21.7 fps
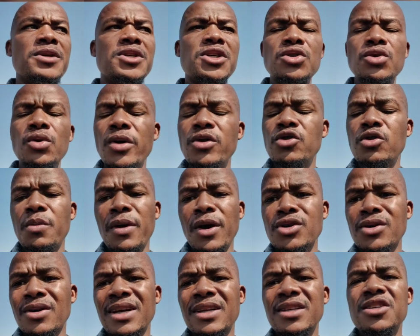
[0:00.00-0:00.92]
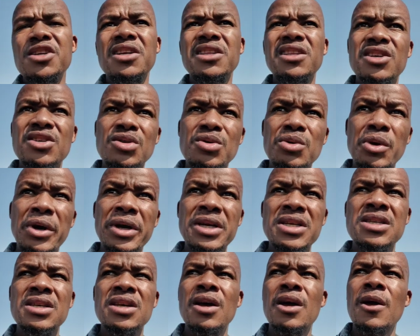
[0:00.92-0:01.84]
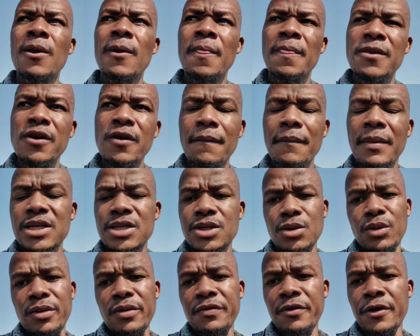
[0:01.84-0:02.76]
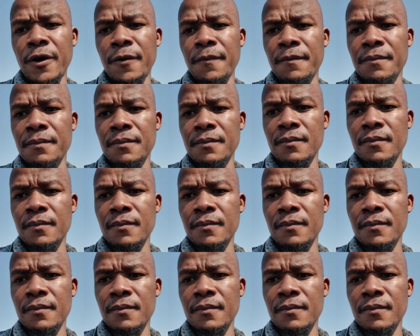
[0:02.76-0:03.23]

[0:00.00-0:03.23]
She's going to make sure that she destroys your masculine frame.